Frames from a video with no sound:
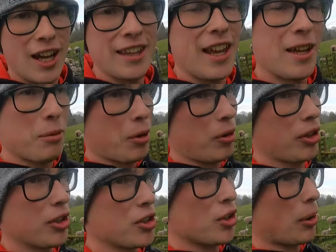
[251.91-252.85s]
and then we were
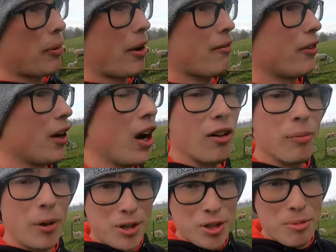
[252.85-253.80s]
going to drop everything
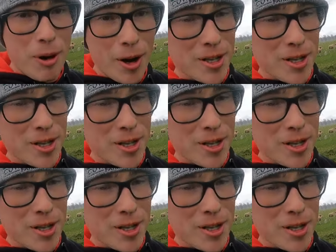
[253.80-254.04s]
off, but as you can